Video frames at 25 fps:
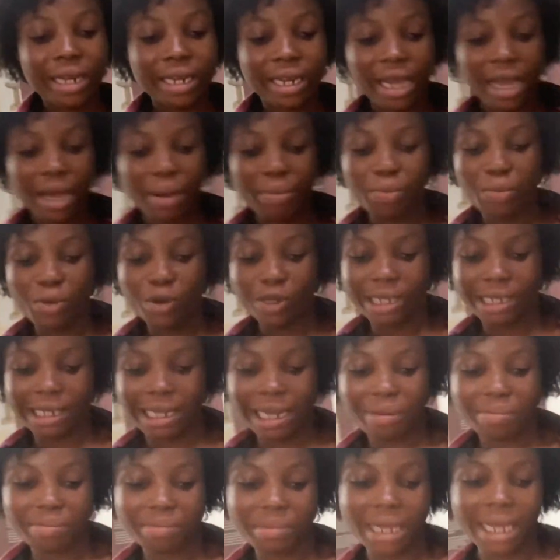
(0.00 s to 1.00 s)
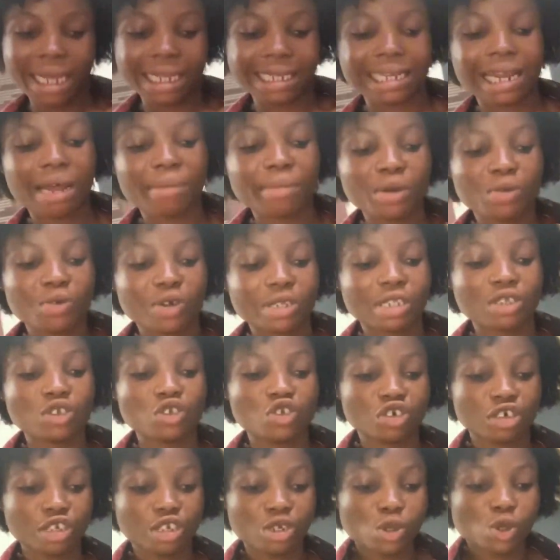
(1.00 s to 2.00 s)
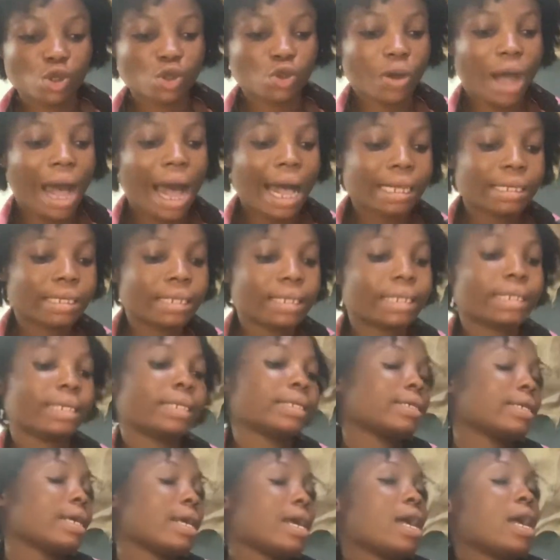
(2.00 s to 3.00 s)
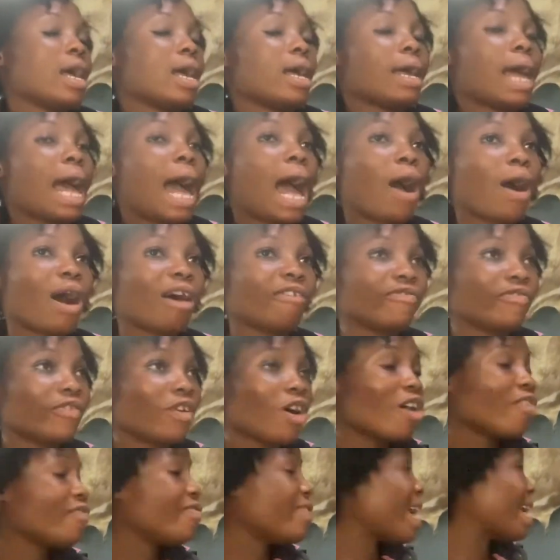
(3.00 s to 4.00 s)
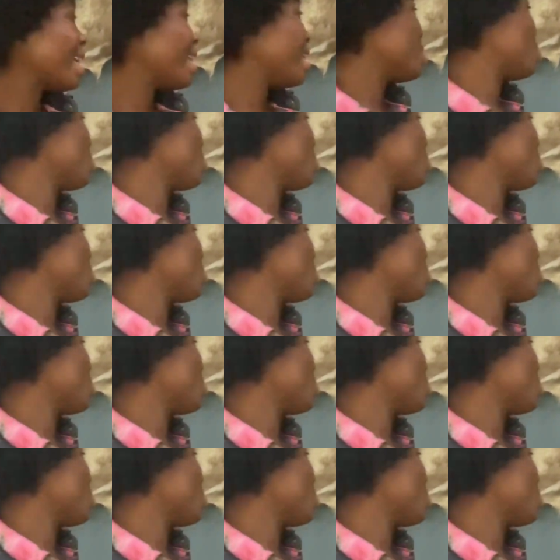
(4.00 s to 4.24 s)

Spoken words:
the Islamic was introduced to us, our forefathers